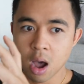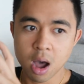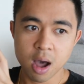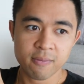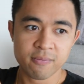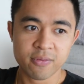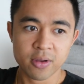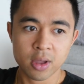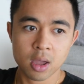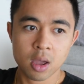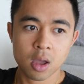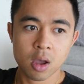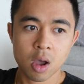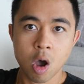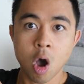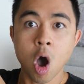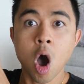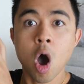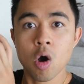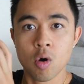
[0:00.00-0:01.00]
of
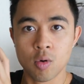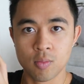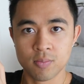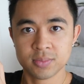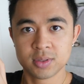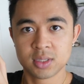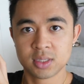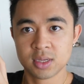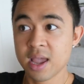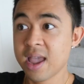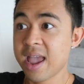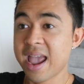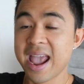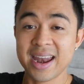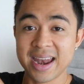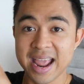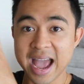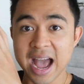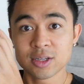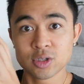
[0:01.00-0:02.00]
homes
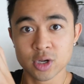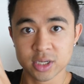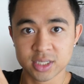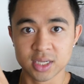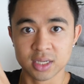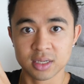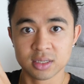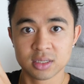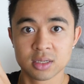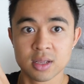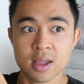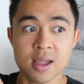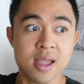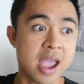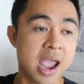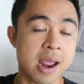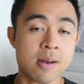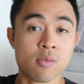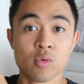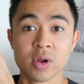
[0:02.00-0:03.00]
and addresses
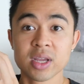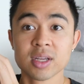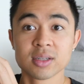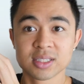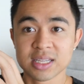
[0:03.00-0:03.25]
and real